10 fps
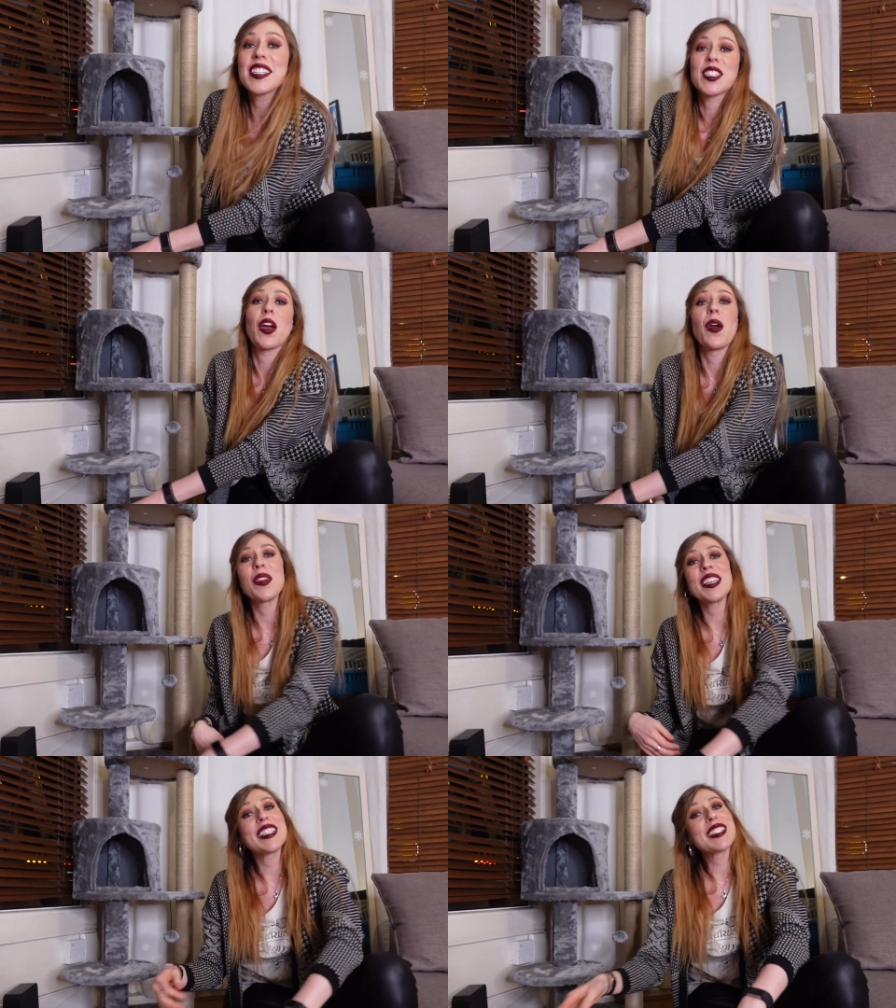So
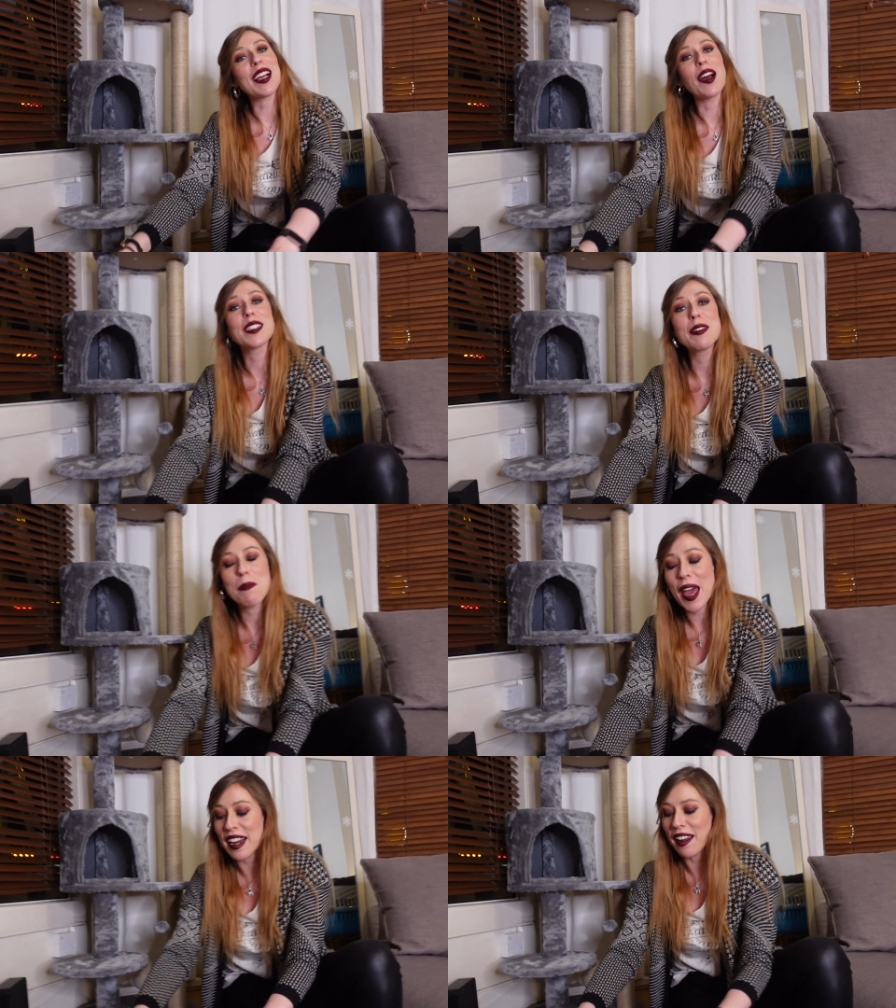this is the custom
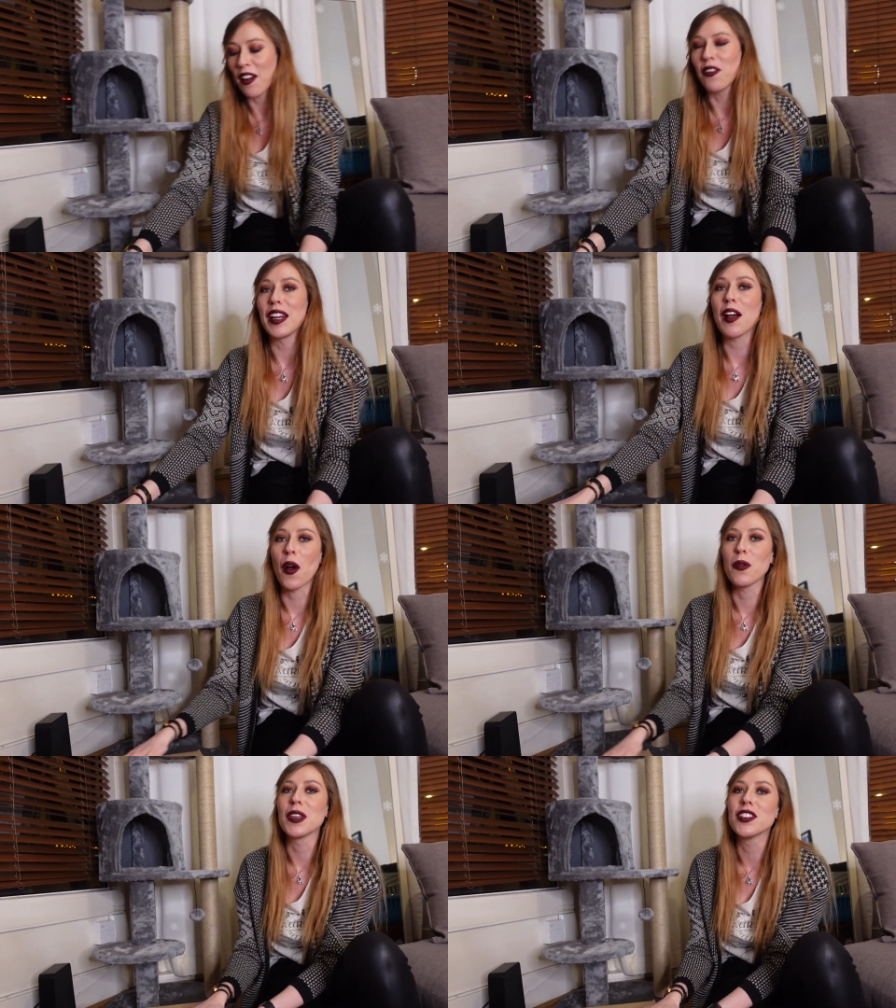bed, and I really
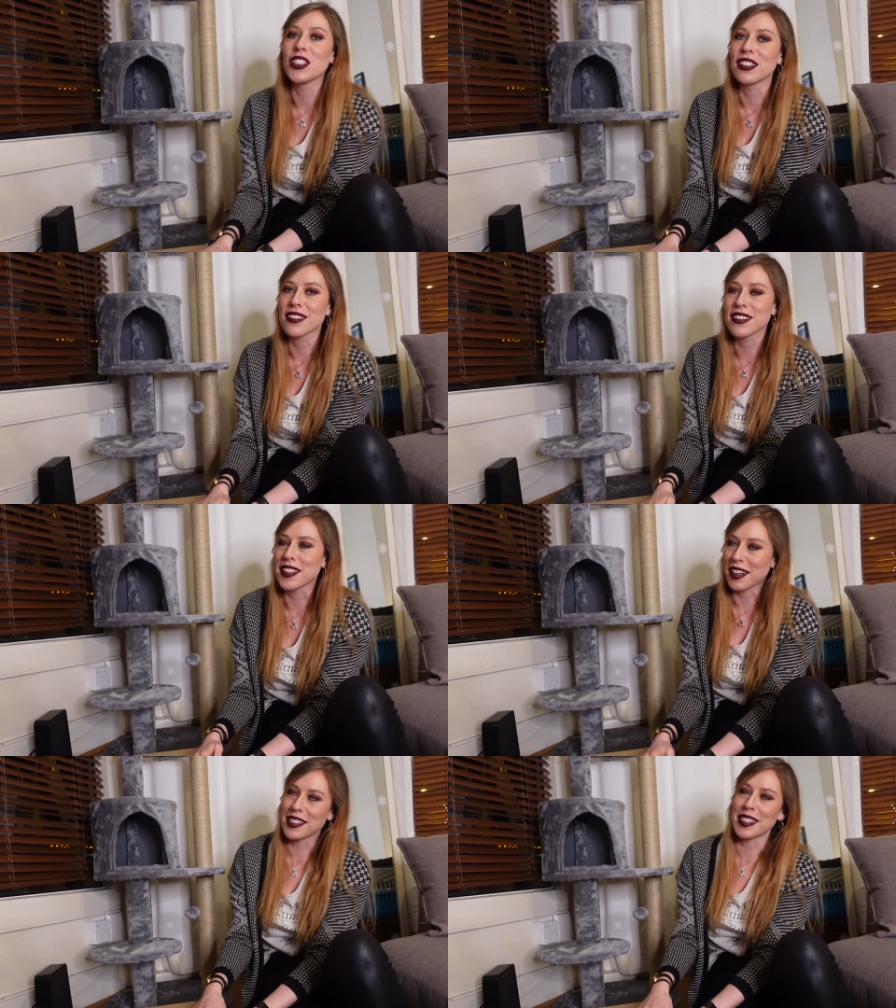hope that she does
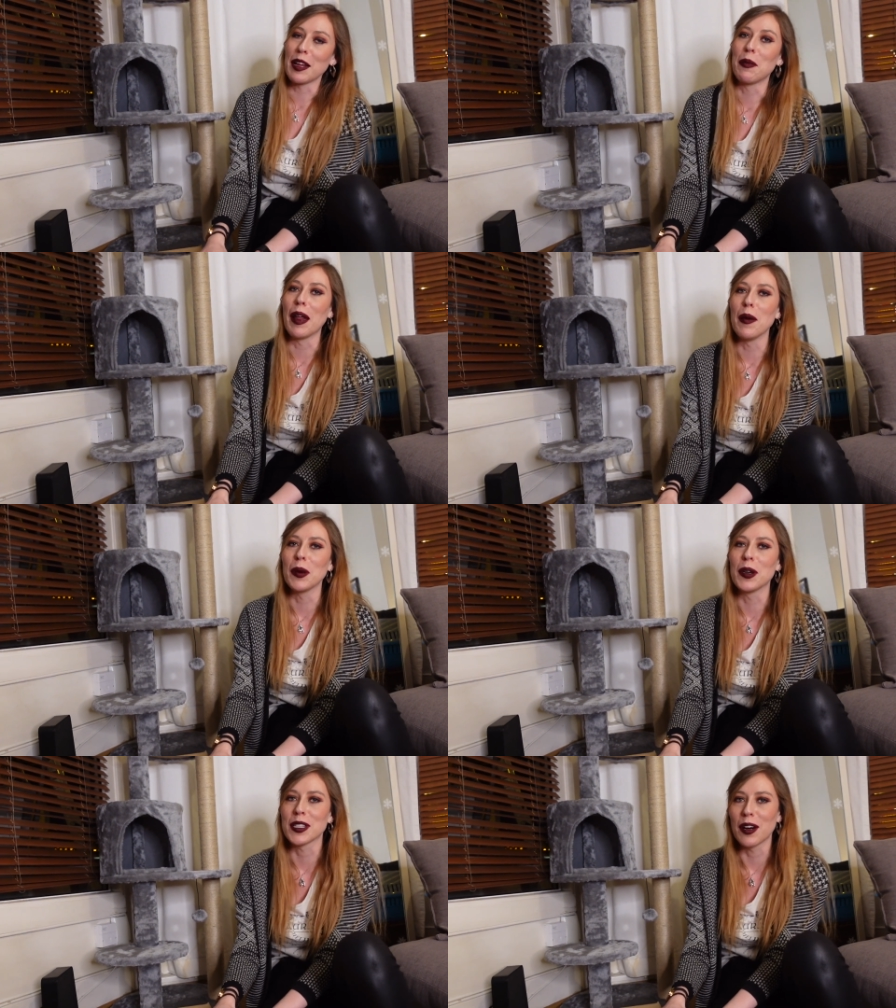decide to sleep in it,
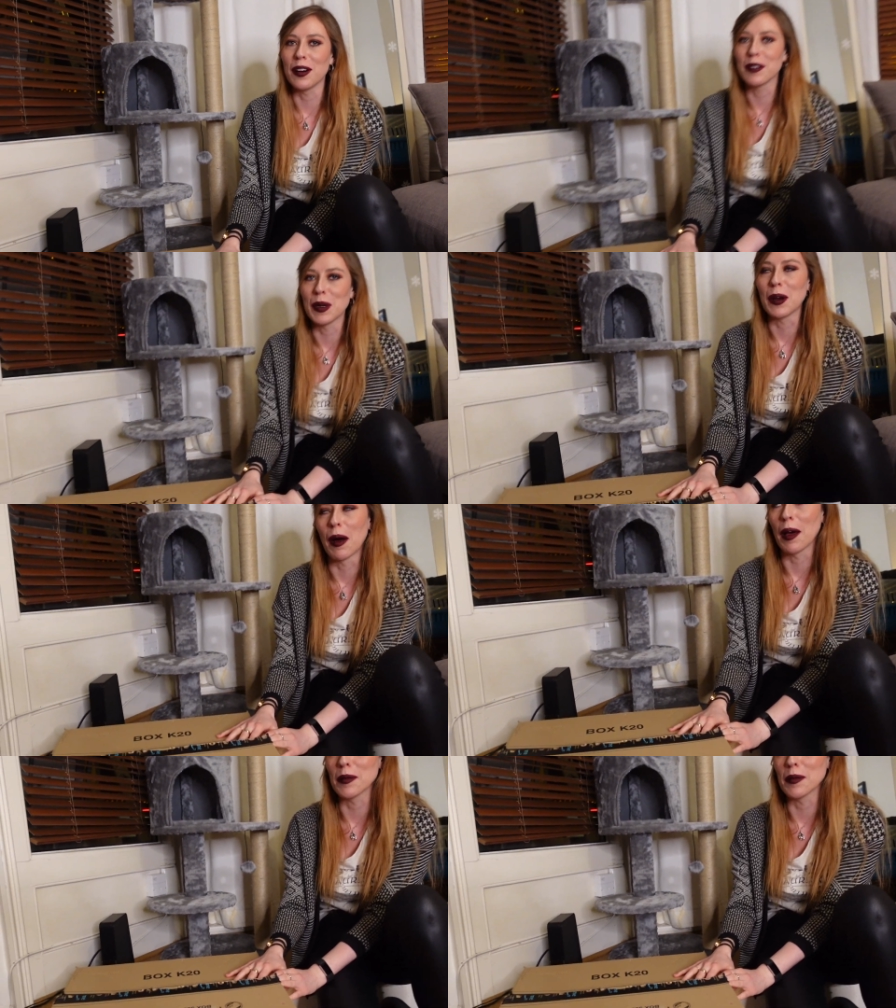because I would be quite